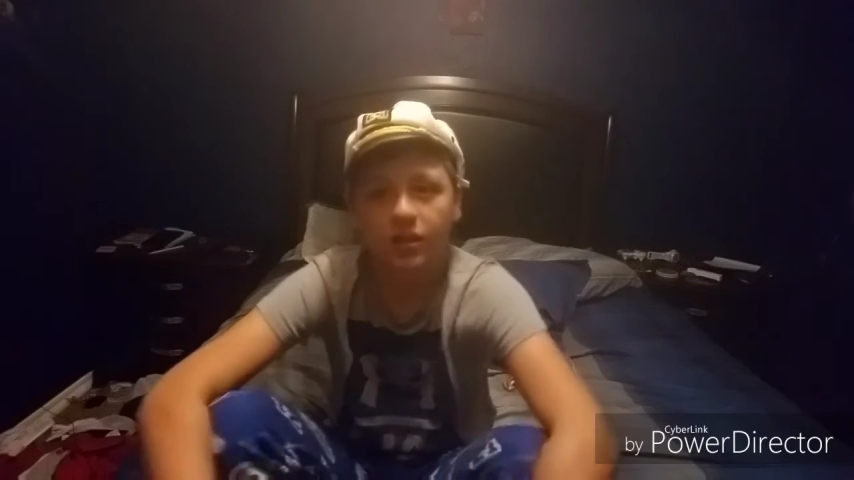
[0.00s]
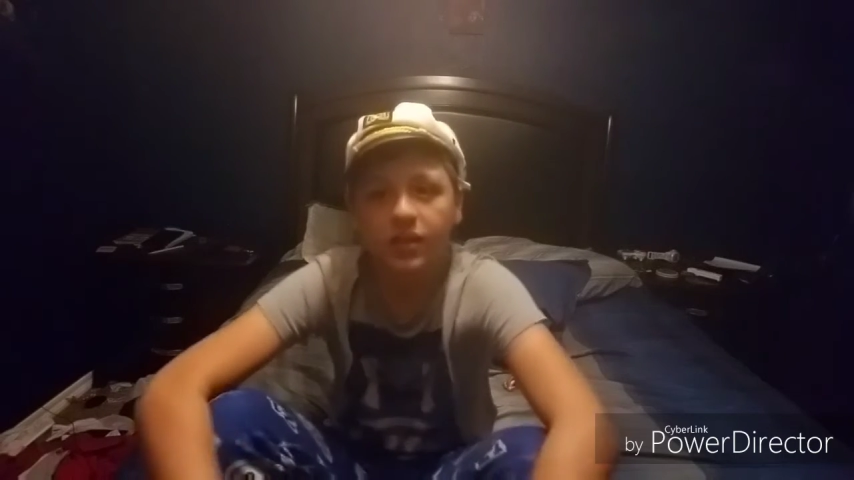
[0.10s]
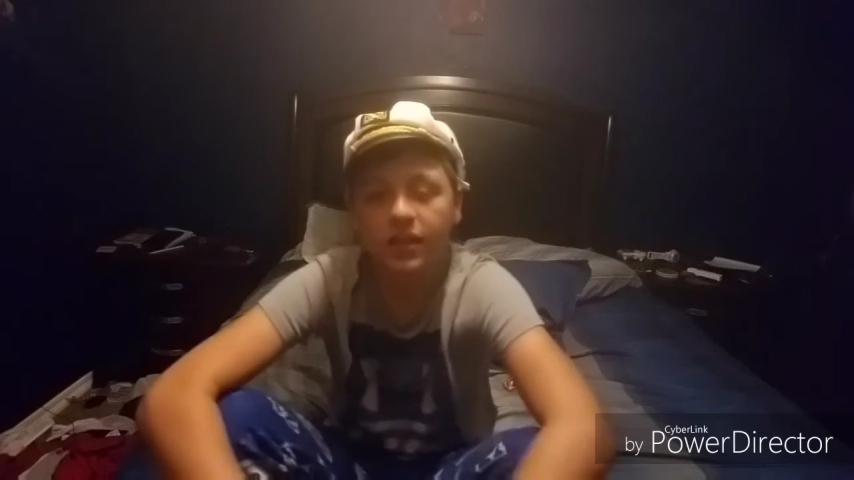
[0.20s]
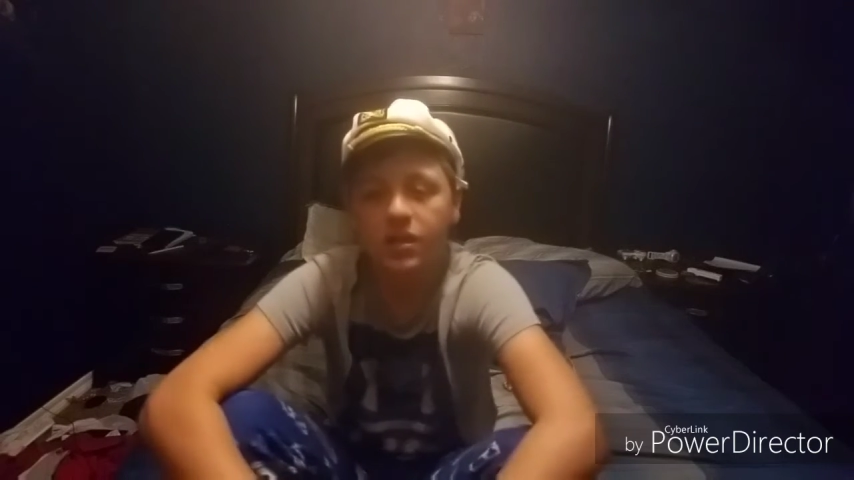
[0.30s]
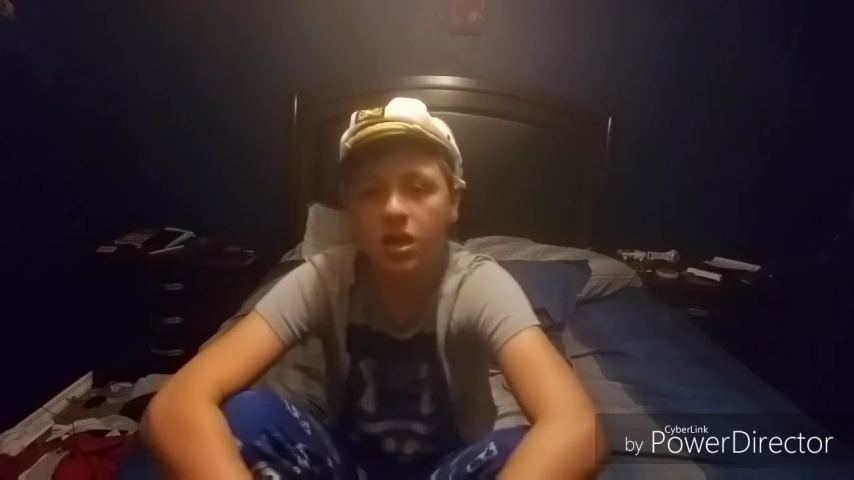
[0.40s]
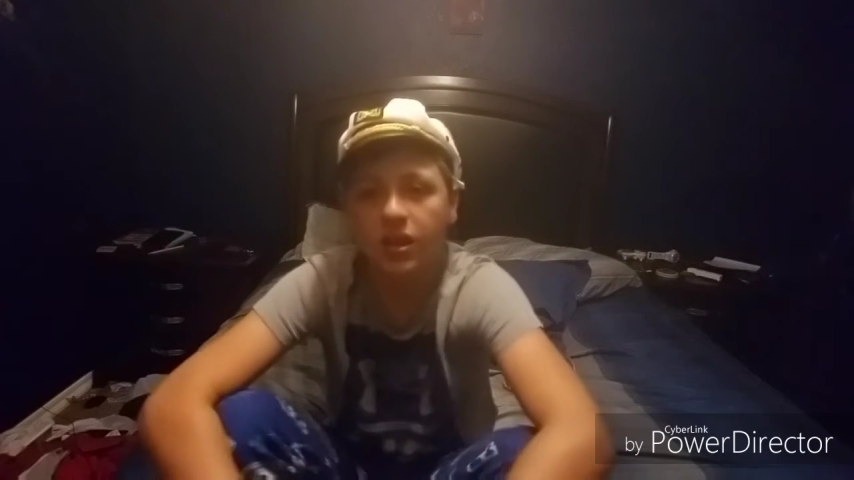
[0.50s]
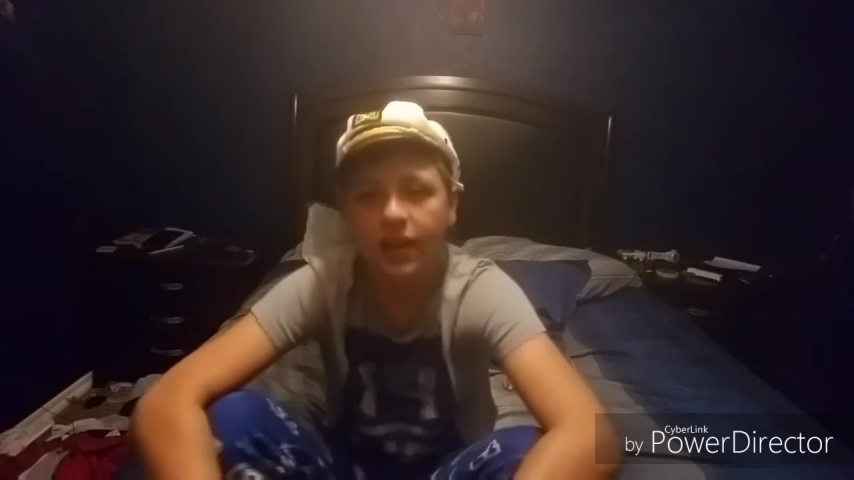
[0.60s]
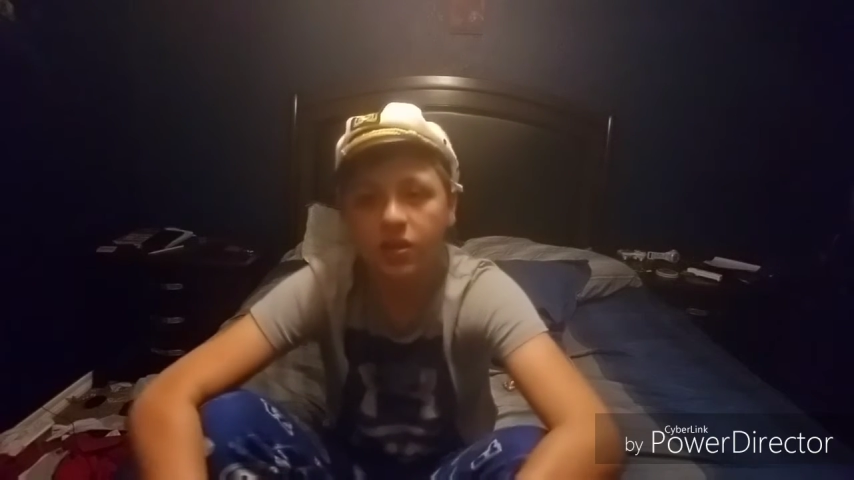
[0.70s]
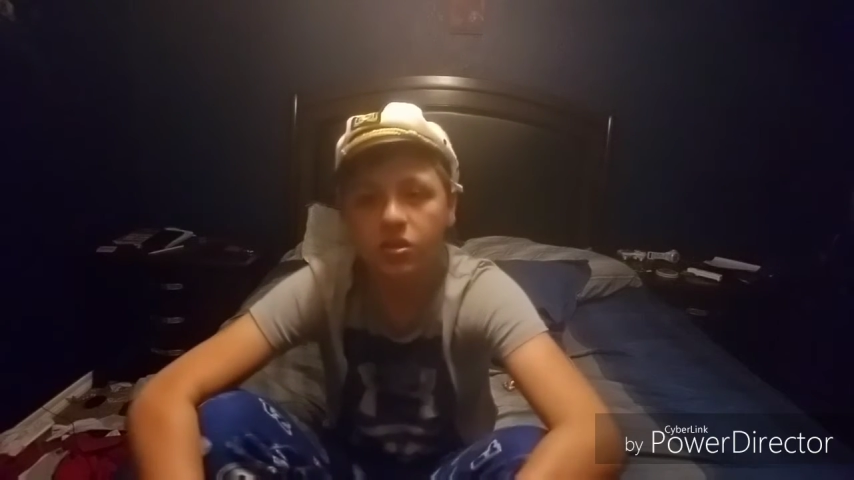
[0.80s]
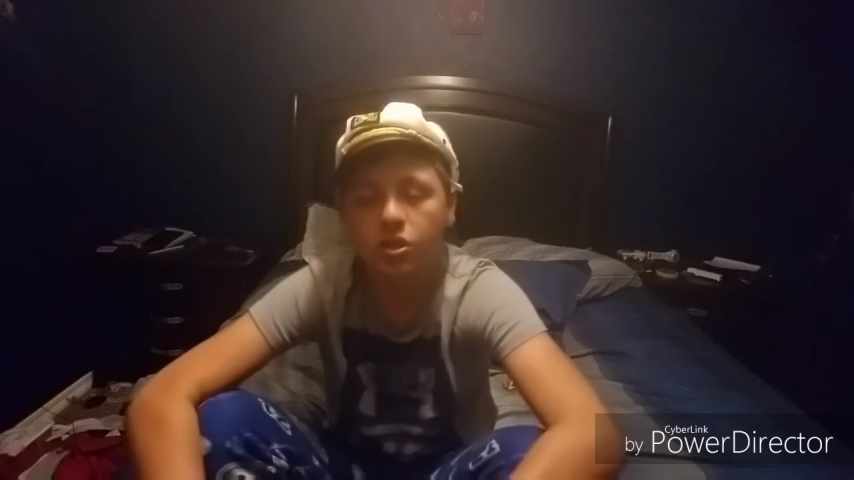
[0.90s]
there's like
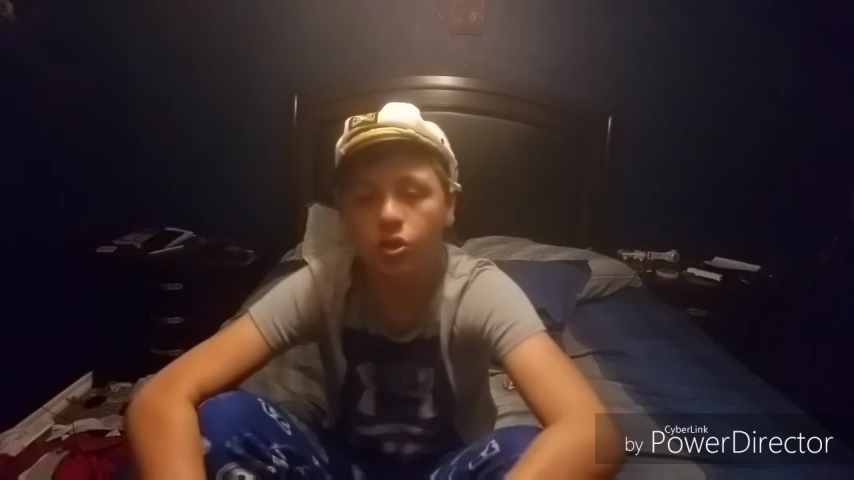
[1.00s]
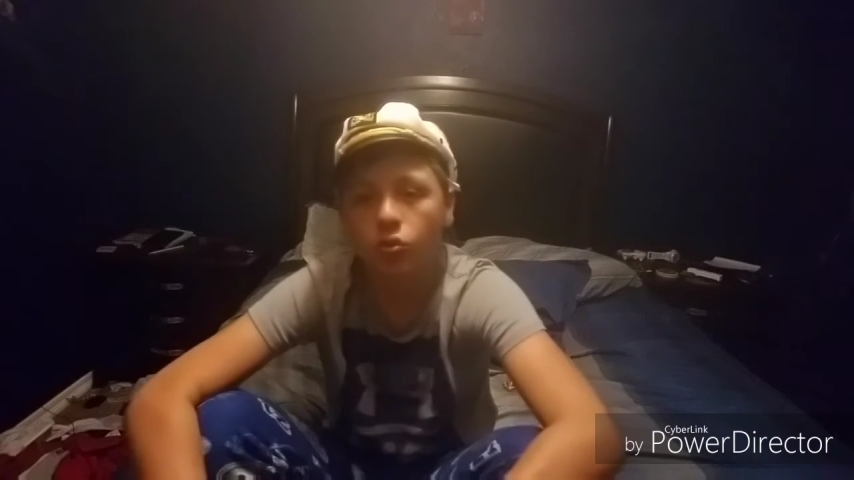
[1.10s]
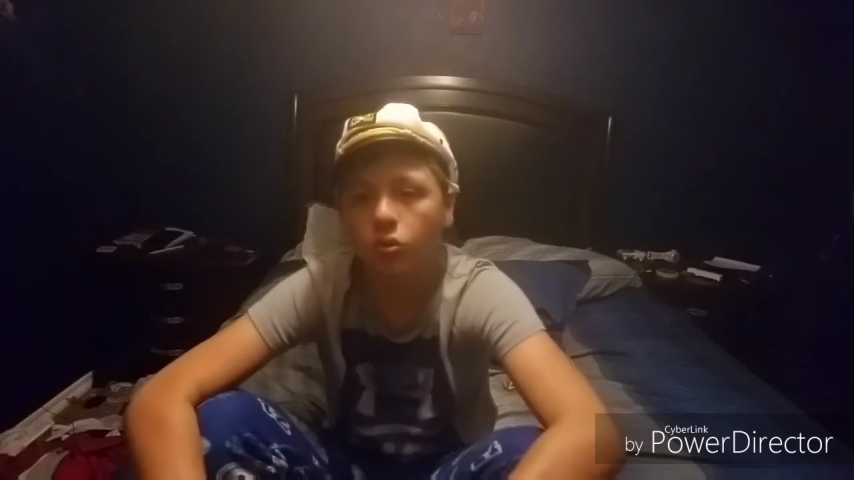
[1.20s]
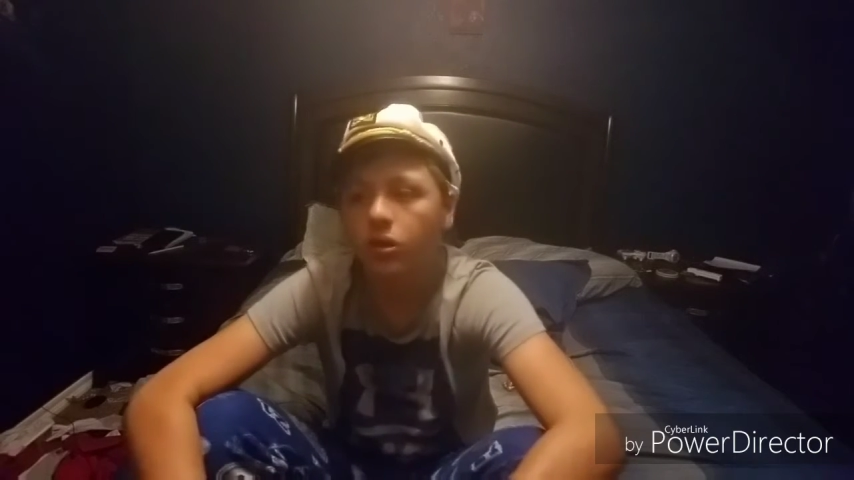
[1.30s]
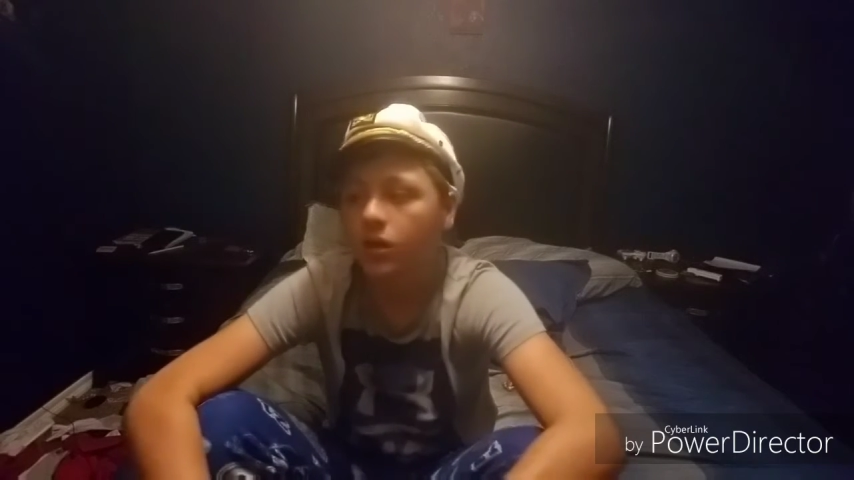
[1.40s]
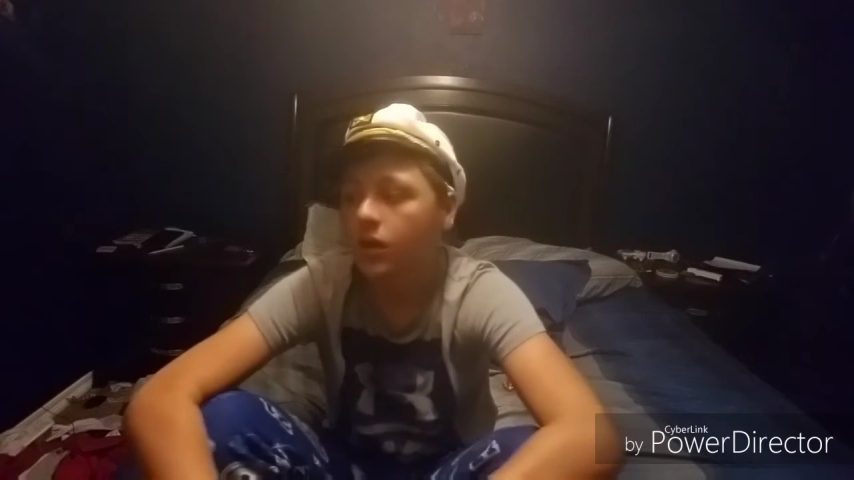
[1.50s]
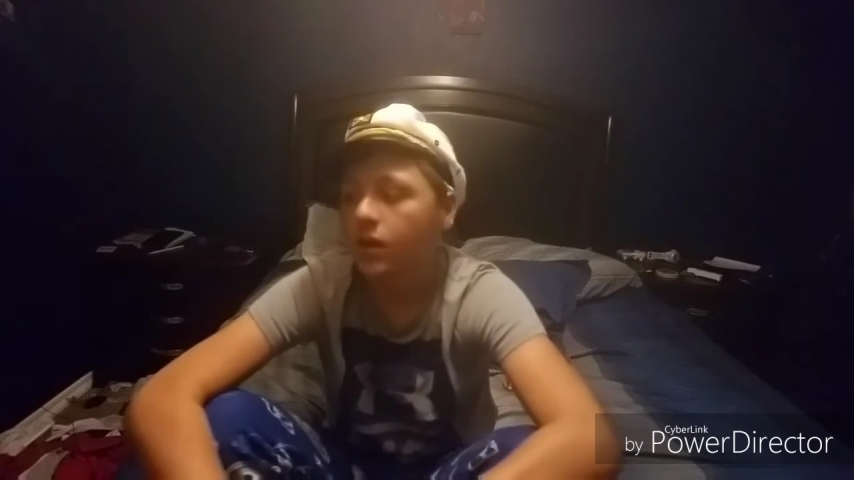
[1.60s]
nothing else new.